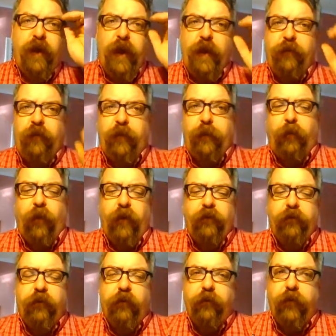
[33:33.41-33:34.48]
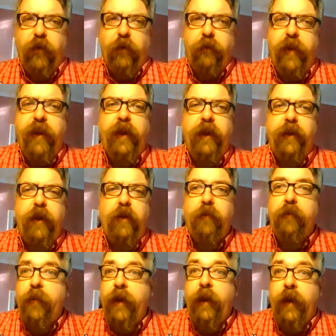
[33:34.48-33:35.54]
even the presence of
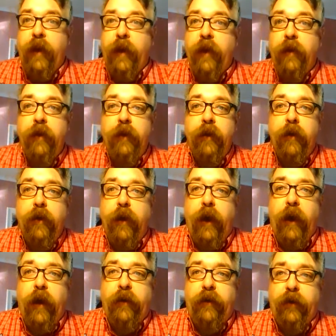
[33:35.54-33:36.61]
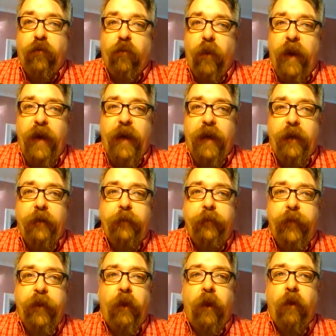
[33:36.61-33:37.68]
humidity degrading
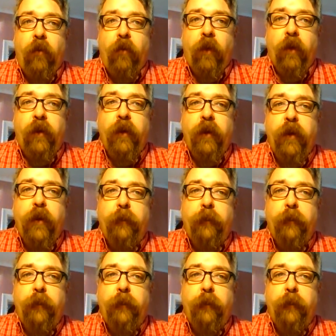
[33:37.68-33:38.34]
the artwork.